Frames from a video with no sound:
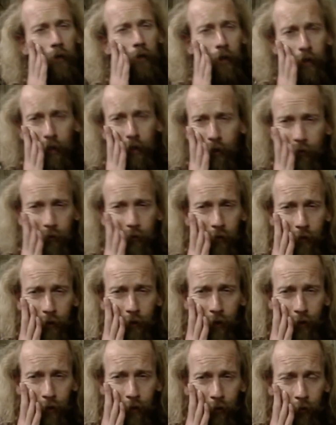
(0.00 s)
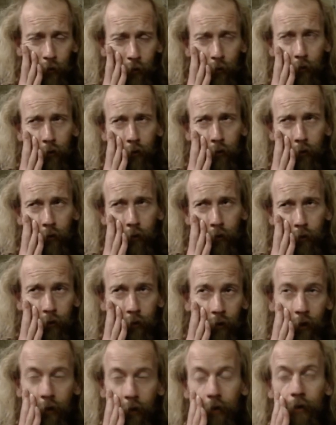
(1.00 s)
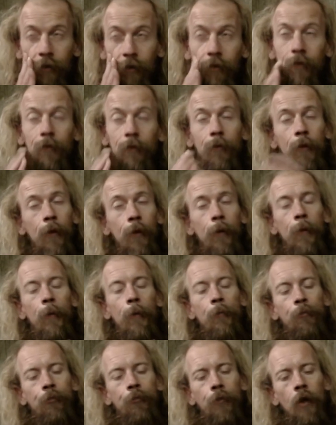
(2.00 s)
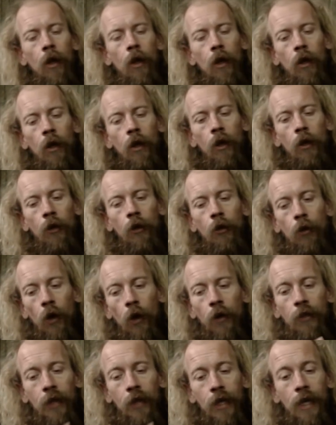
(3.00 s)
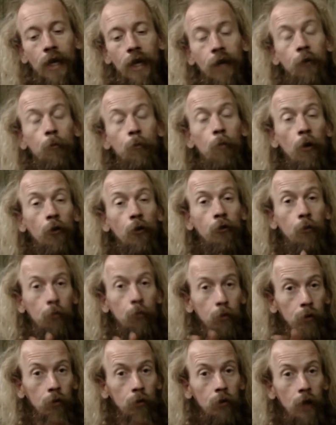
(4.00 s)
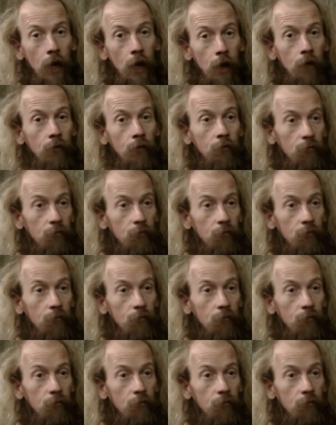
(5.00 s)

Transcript: the even days or the odd days? And you know, I think it is possible that